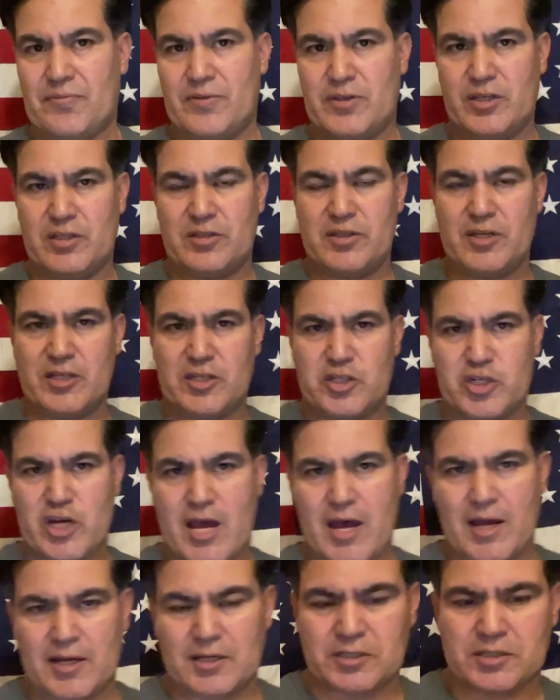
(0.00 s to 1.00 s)
The
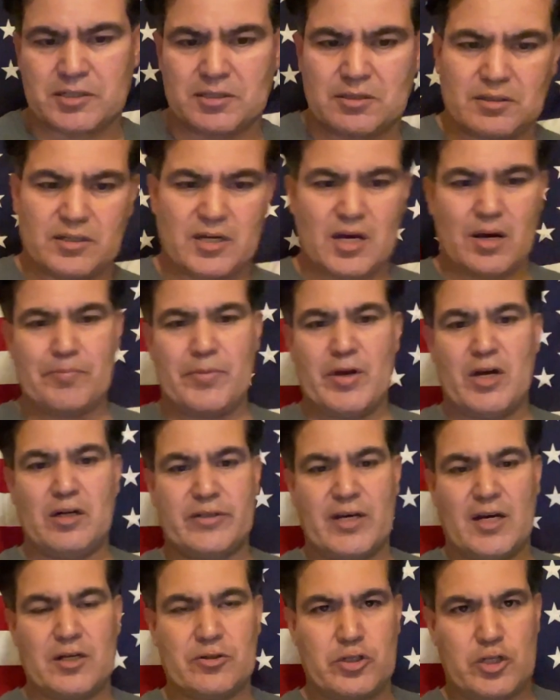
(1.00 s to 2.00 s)
checks got mailed
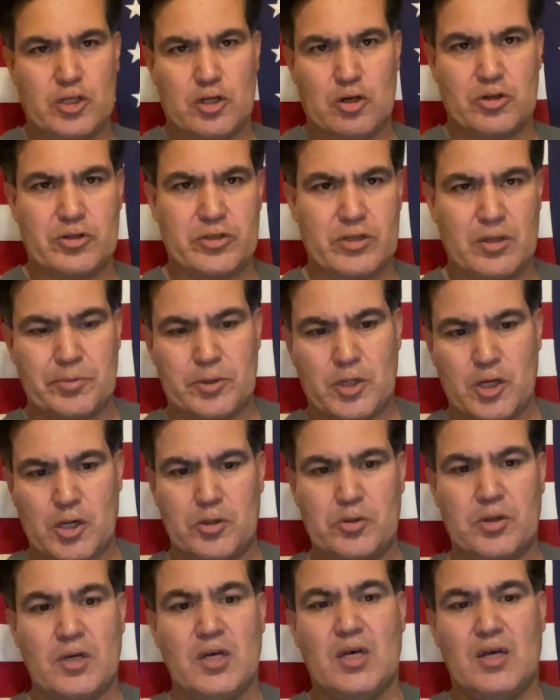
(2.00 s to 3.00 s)
out to your zip code.